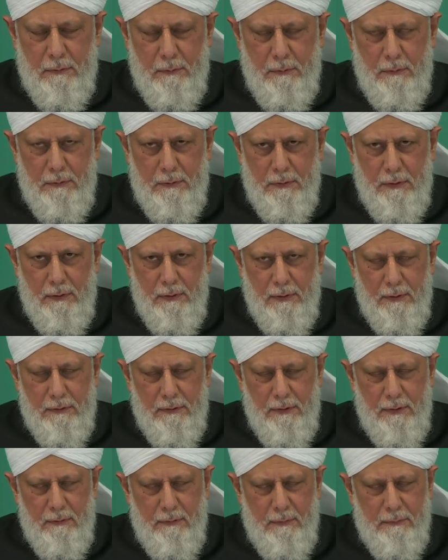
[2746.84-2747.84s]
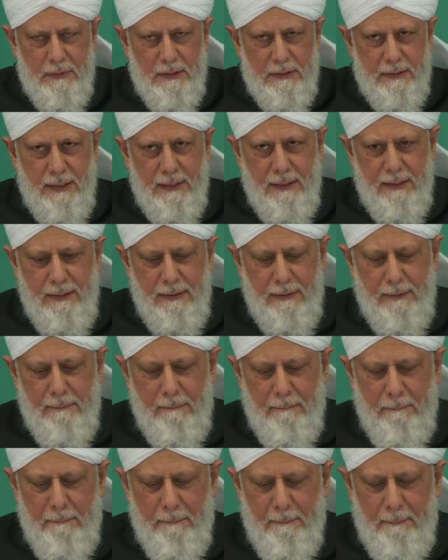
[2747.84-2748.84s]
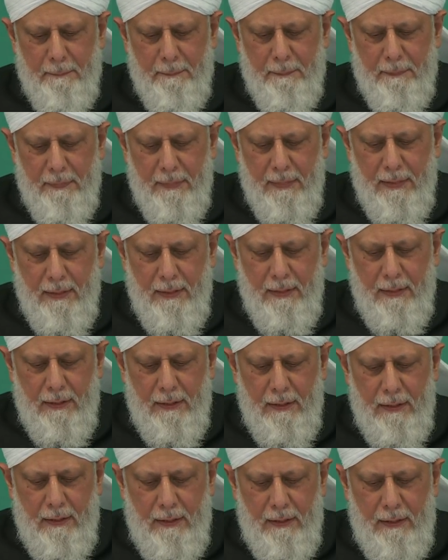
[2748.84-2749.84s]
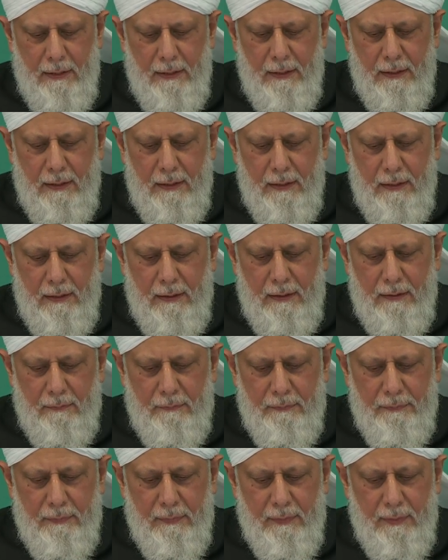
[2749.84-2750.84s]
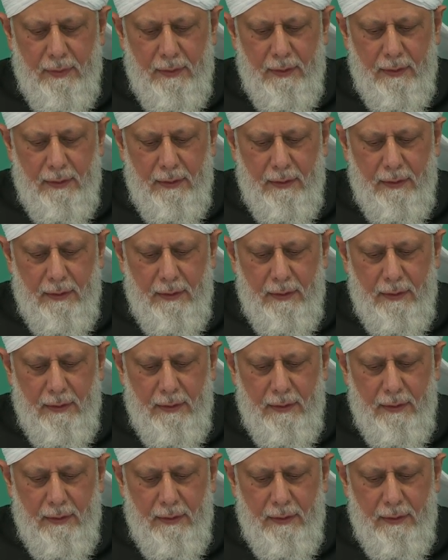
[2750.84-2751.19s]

Nothing is said.